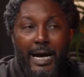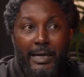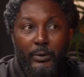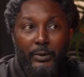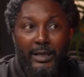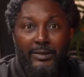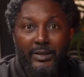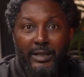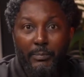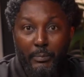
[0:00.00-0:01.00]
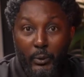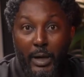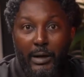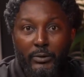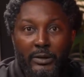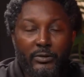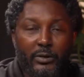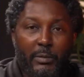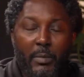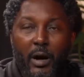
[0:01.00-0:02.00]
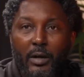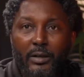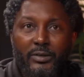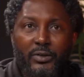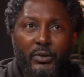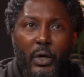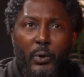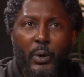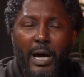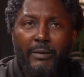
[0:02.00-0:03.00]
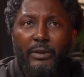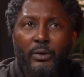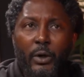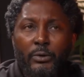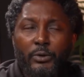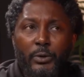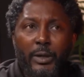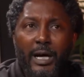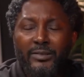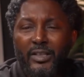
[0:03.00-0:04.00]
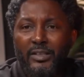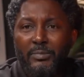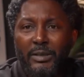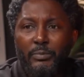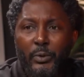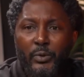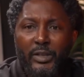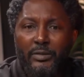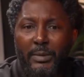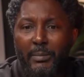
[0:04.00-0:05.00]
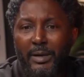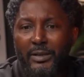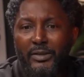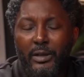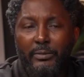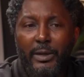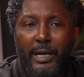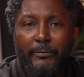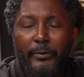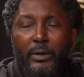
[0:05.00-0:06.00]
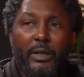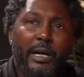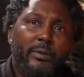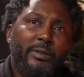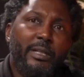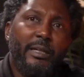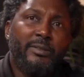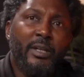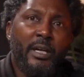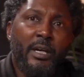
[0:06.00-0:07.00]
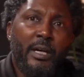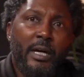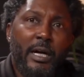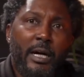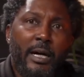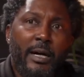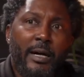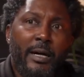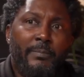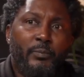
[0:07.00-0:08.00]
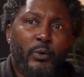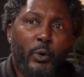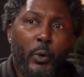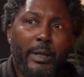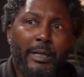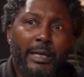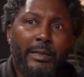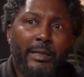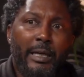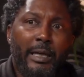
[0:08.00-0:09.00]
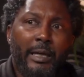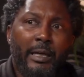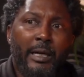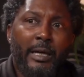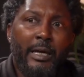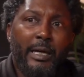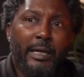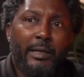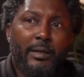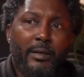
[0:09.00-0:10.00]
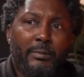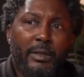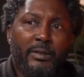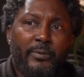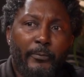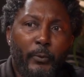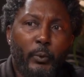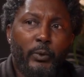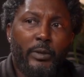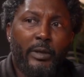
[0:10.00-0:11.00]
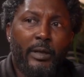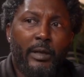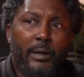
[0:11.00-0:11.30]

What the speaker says: that I could easily put out into the market. So having gone through the assessment process by myself, I figured out that going in the e-commerce food